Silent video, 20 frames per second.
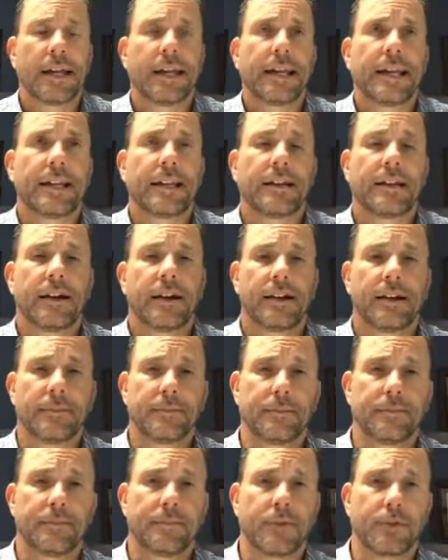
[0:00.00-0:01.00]
And
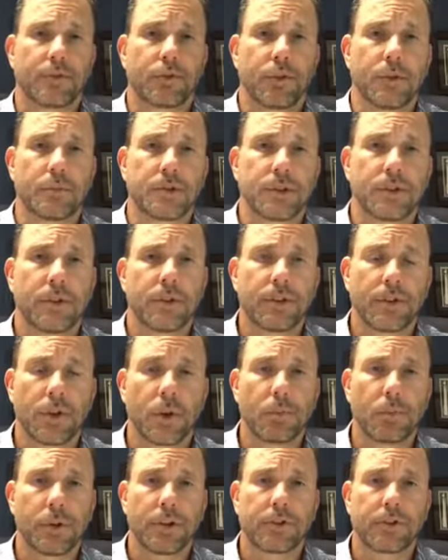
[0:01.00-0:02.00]
Scripture
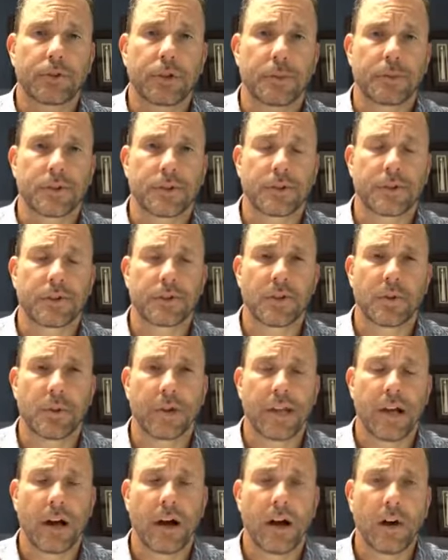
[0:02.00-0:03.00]
interprets Scripture, so
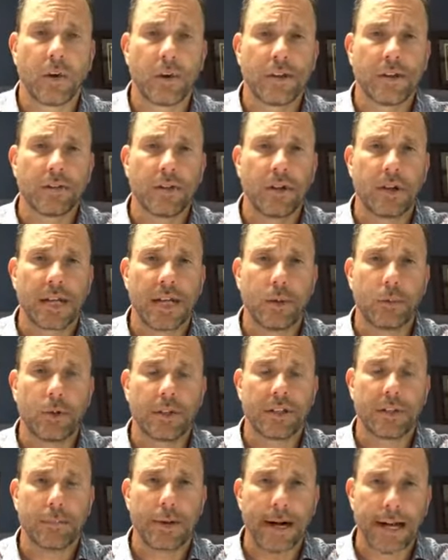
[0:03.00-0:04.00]
we always look at
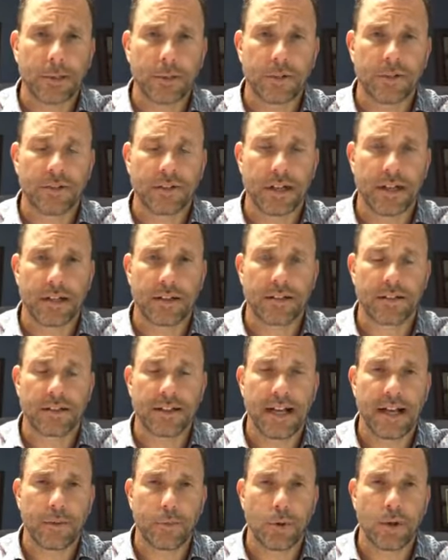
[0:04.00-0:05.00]
what the Bible
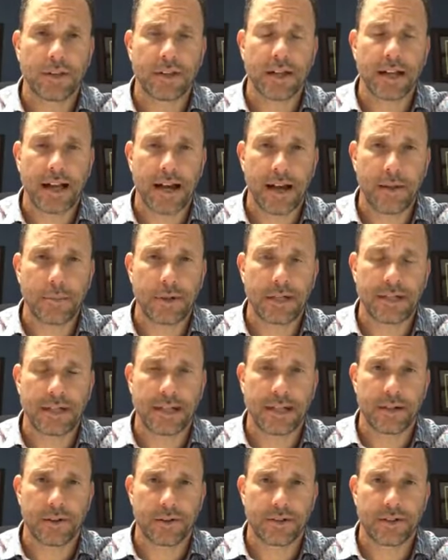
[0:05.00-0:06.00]
says, not what the
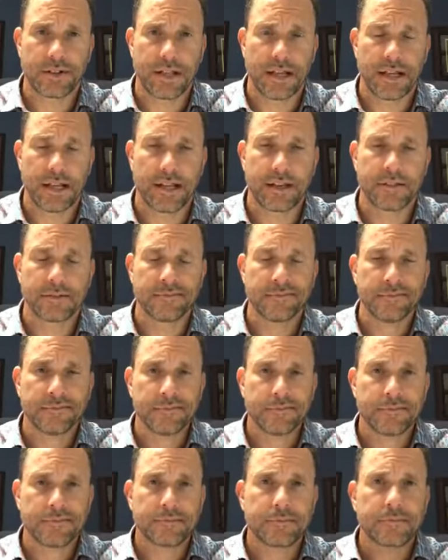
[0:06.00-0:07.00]
commentators say,
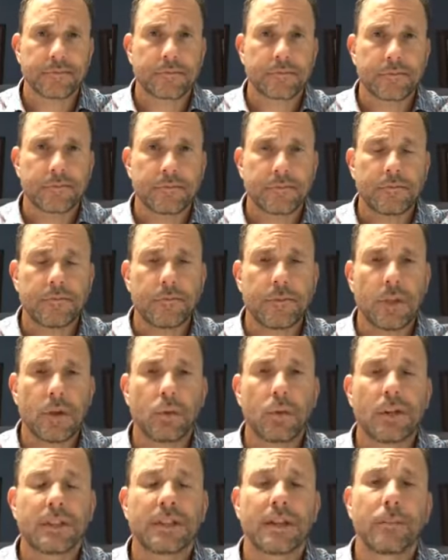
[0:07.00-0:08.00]

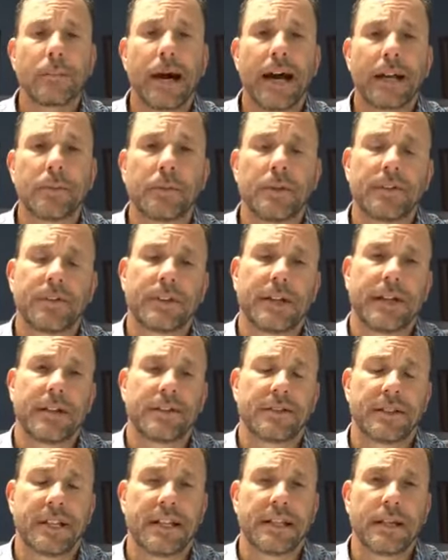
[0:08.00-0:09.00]
what the Bible
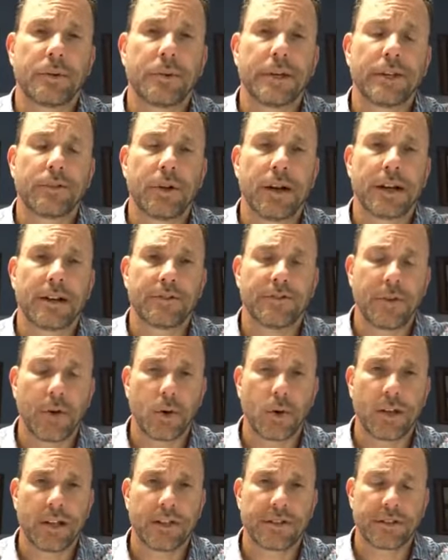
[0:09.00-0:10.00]
says, and then we try to
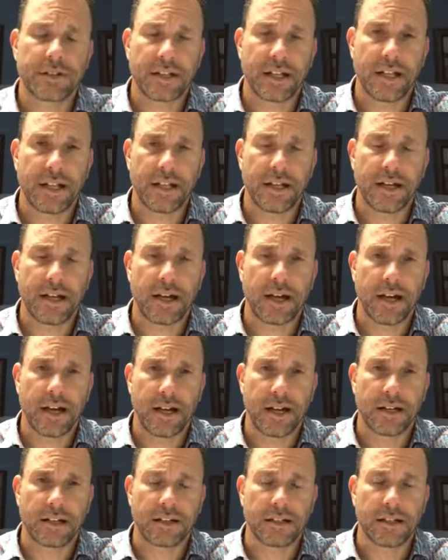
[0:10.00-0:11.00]
focus in
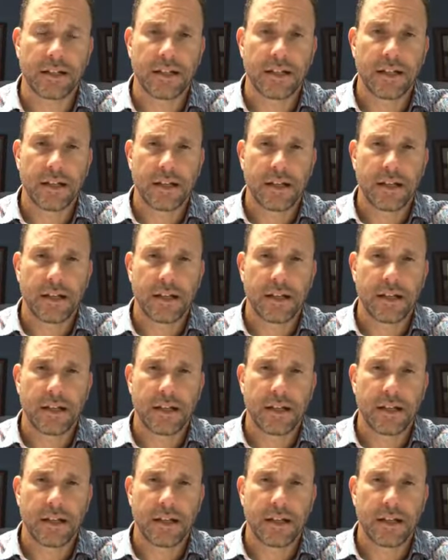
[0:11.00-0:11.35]
on